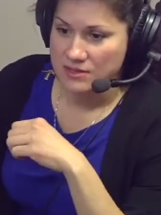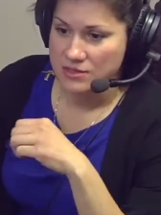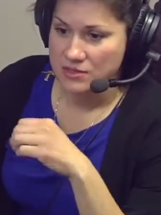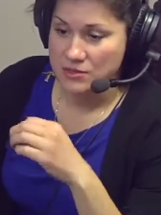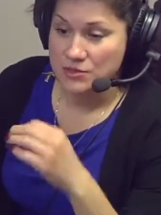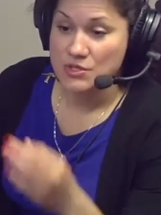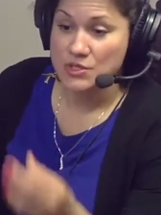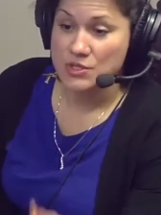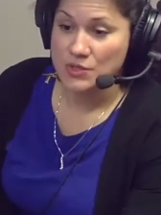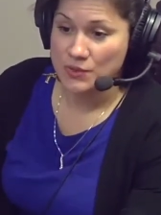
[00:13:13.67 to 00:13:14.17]

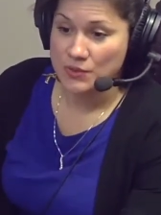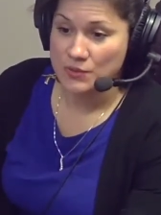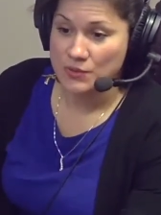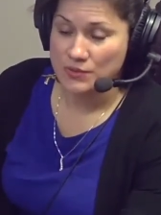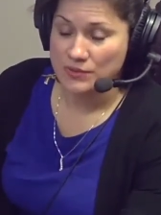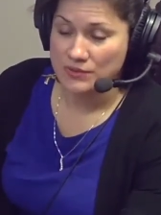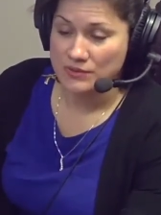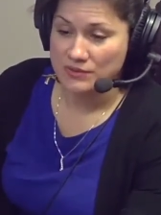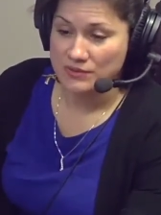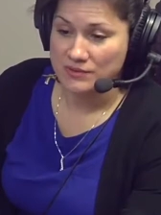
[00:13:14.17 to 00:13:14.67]
to
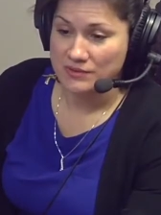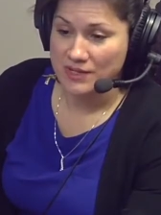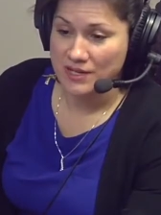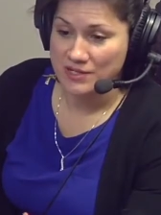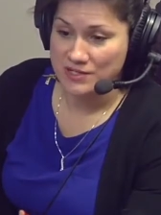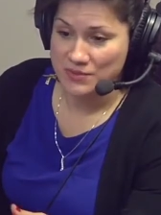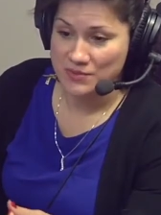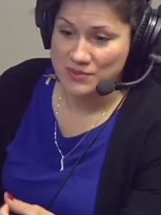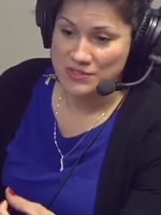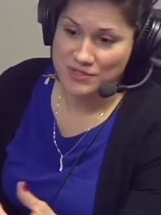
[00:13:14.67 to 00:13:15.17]
do
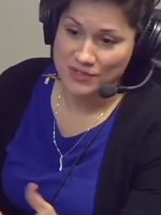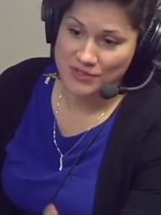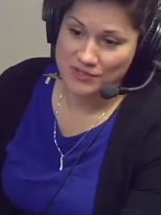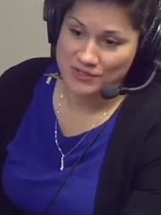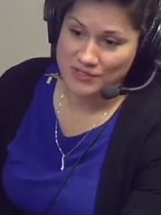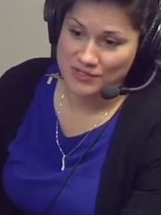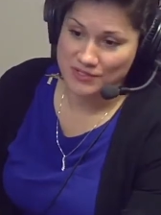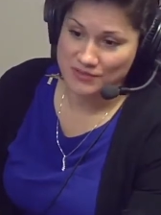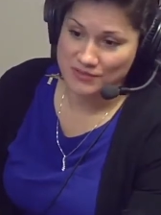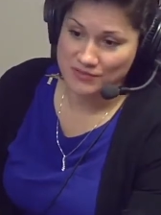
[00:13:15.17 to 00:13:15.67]
as a
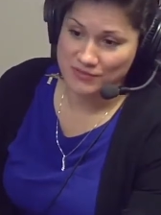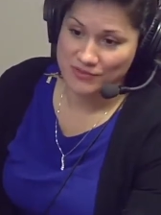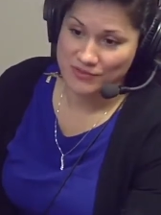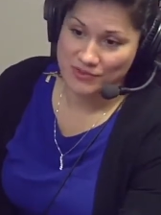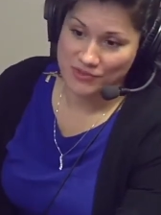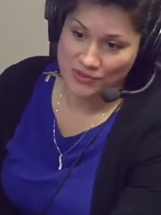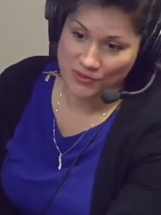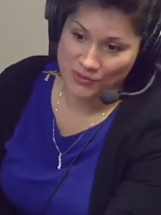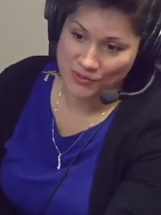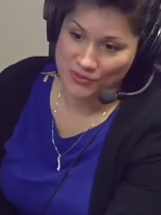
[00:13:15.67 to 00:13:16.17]
result of
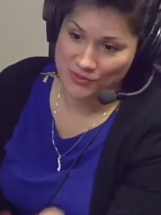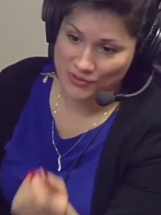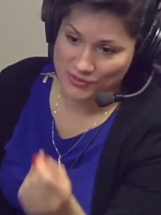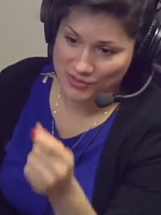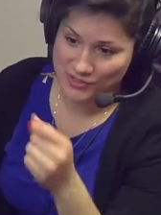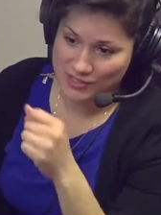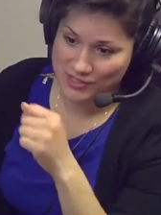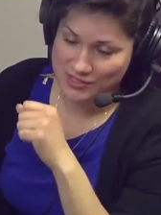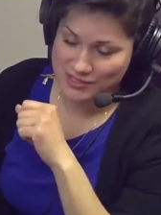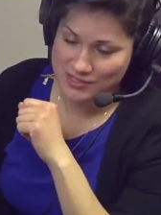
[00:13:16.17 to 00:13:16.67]
your
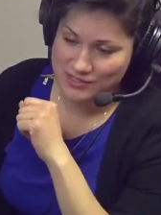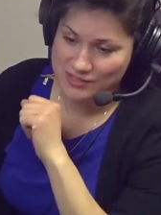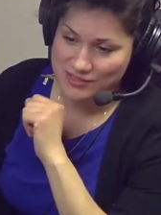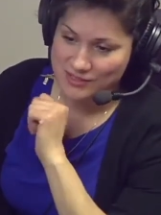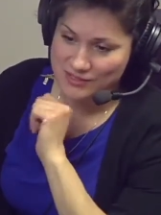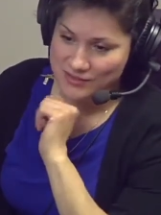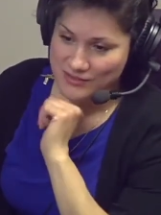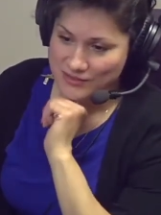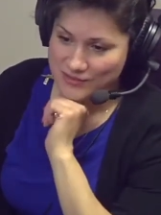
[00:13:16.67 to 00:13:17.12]
learnings.